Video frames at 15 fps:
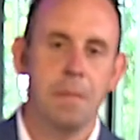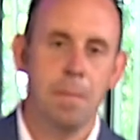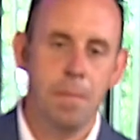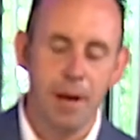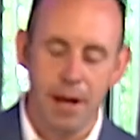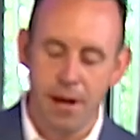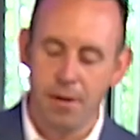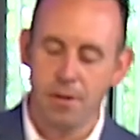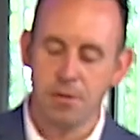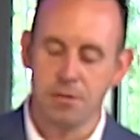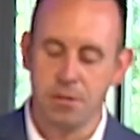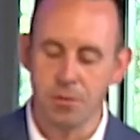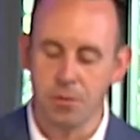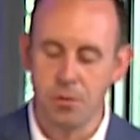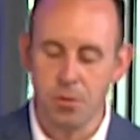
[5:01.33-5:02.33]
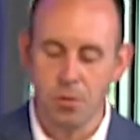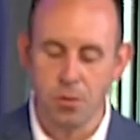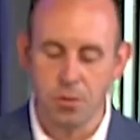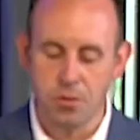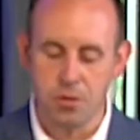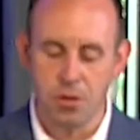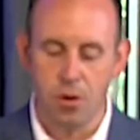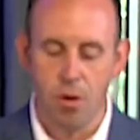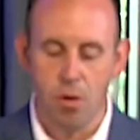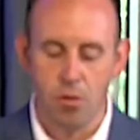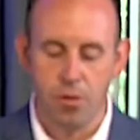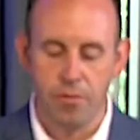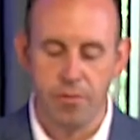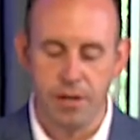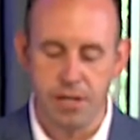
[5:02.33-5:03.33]
bears and cougars and
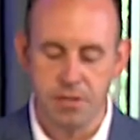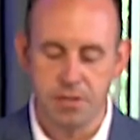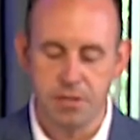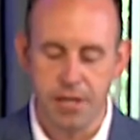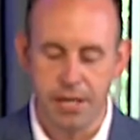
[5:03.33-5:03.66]
all of these